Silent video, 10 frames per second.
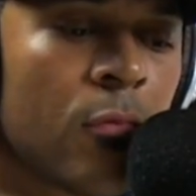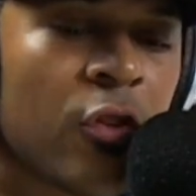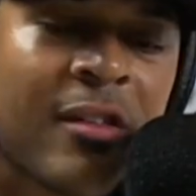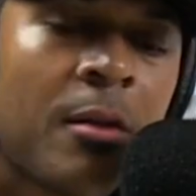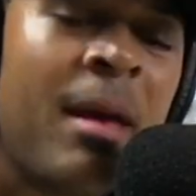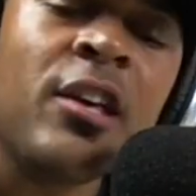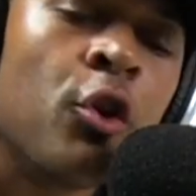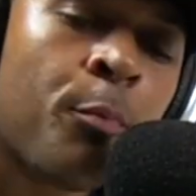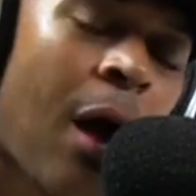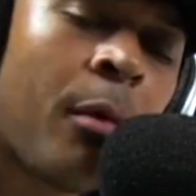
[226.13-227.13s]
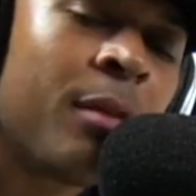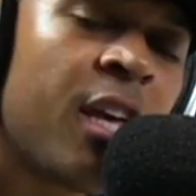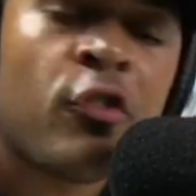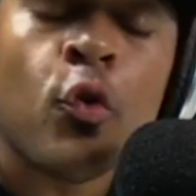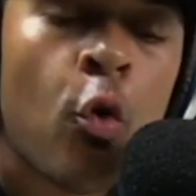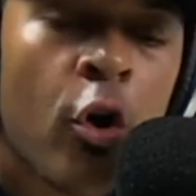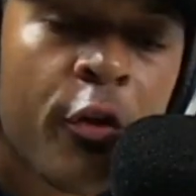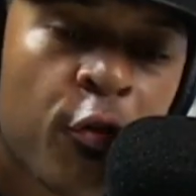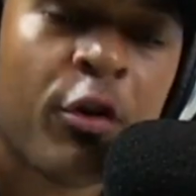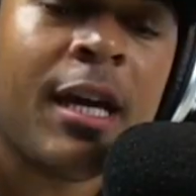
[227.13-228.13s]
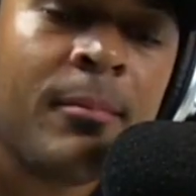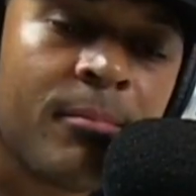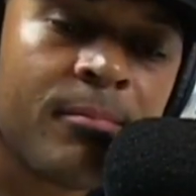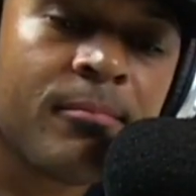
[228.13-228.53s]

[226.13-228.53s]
Just admit you're probably a 2 or a 3.